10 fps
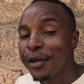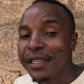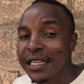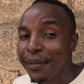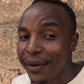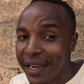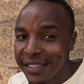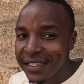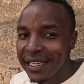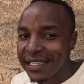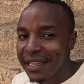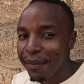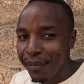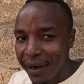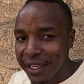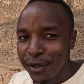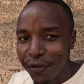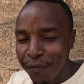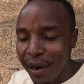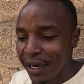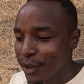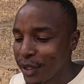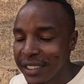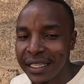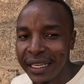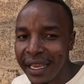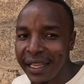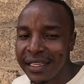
be surprised that the price of bundles in Kenya